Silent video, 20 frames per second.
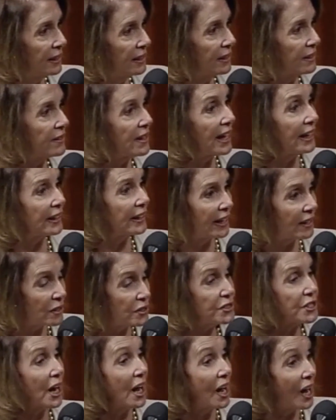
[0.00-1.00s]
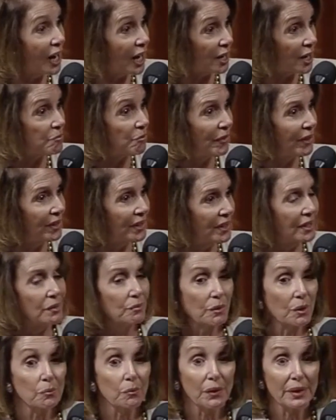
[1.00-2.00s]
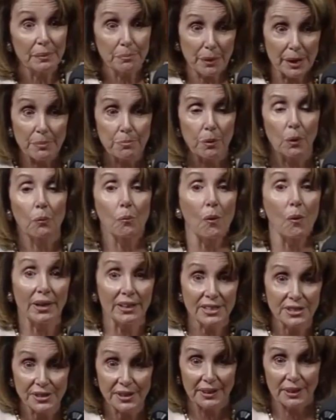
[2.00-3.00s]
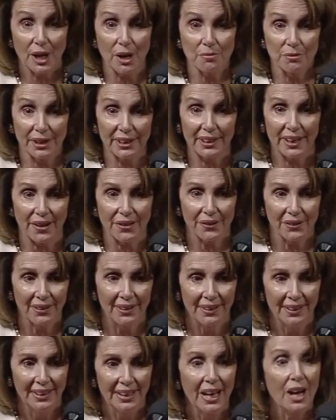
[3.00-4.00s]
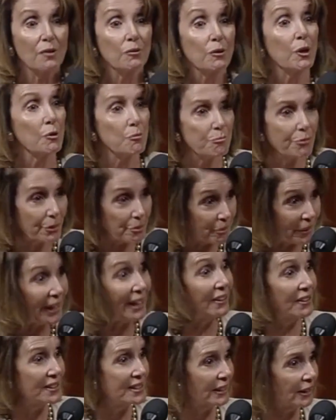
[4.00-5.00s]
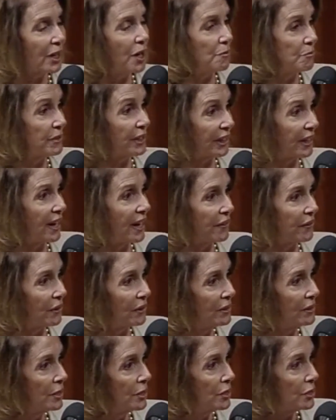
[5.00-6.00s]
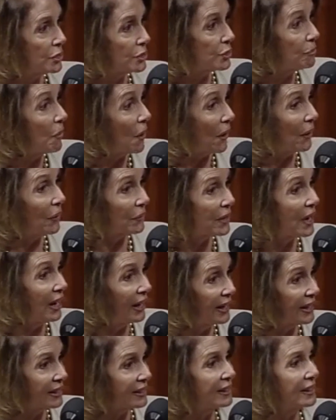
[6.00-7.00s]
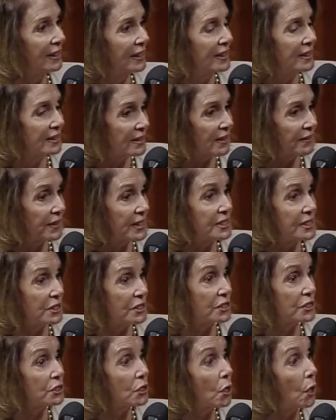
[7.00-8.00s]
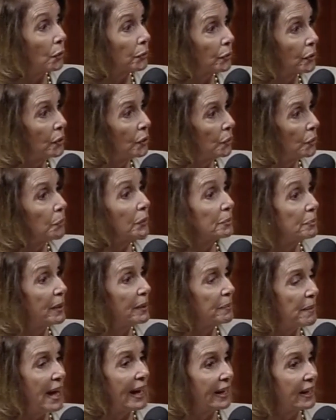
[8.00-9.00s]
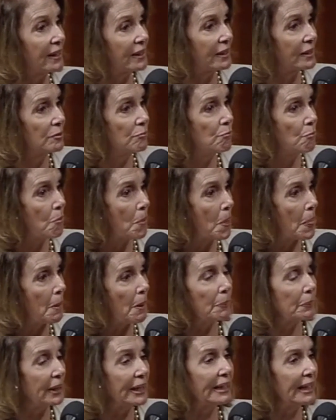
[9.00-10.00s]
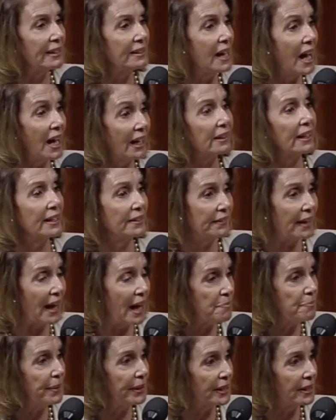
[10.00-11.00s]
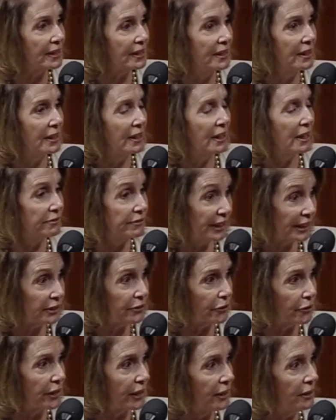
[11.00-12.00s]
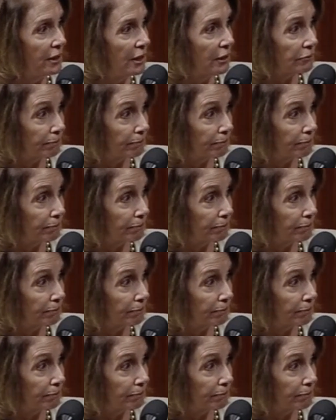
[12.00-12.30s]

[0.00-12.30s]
that at a time when people want us to come together and we're prepared to come together tomorrow night, that this assault would be made. But we cannot let that be a victory